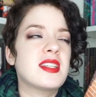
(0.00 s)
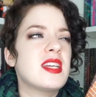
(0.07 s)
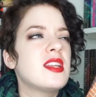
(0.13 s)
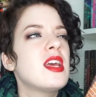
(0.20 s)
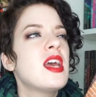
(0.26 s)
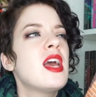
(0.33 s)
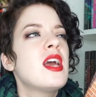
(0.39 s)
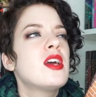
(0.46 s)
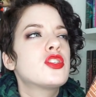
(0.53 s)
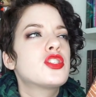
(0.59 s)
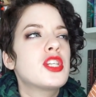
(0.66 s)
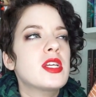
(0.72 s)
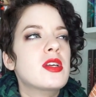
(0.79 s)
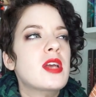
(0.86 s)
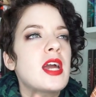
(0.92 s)
And
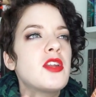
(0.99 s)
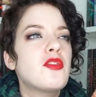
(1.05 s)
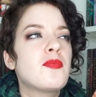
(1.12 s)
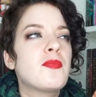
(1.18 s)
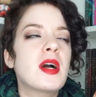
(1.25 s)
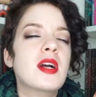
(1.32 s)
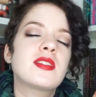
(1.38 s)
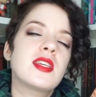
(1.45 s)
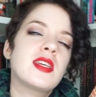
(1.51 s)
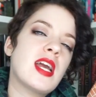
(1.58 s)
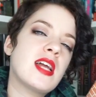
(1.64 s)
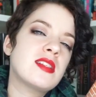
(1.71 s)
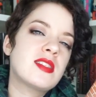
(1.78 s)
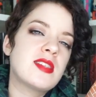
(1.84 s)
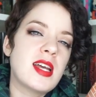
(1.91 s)
she kind of bucks
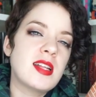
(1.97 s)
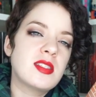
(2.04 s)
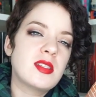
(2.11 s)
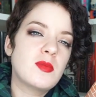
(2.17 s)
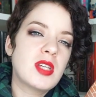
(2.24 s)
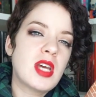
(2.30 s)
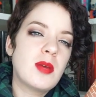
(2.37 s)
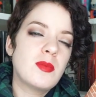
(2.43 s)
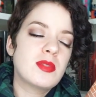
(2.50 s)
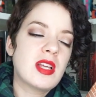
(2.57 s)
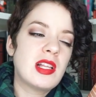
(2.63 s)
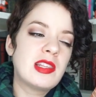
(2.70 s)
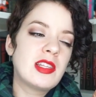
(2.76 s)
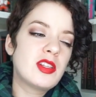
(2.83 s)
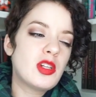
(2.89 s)
against that sometimes
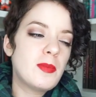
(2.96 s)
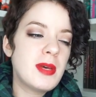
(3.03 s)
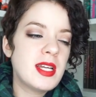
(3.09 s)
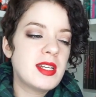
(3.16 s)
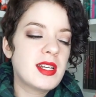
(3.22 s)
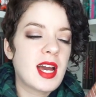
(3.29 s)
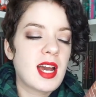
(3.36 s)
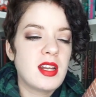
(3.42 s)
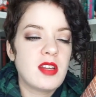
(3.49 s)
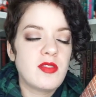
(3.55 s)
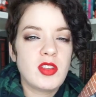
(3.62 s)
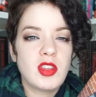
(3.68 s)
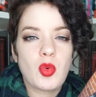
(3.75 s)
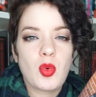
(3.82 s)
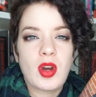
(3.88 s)
a little bit, kind of
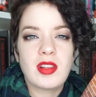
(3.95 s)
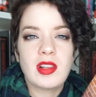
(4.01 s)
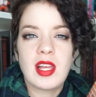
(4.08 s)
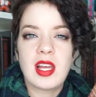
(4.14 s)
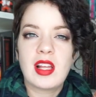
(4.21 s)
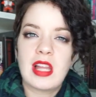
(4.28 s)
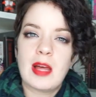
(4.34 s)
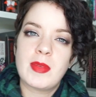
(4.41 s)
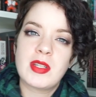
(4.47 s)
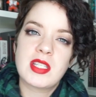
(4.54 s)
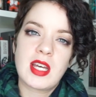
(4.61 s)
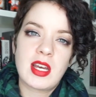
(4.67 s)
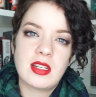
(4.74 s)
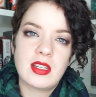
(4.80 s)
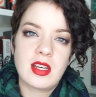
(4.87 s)
in the way that like
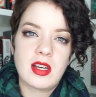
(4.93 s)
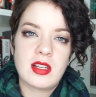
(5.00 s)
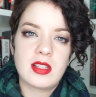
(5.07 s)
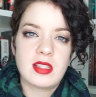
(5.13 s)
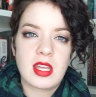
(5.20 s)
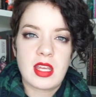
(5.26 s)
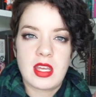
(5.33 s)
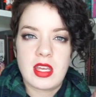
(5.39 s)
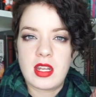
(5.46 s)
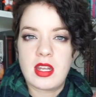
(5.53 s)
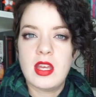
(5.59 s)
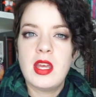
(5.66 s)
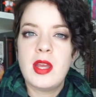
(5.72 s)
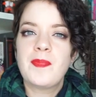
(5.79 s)
Clementine does in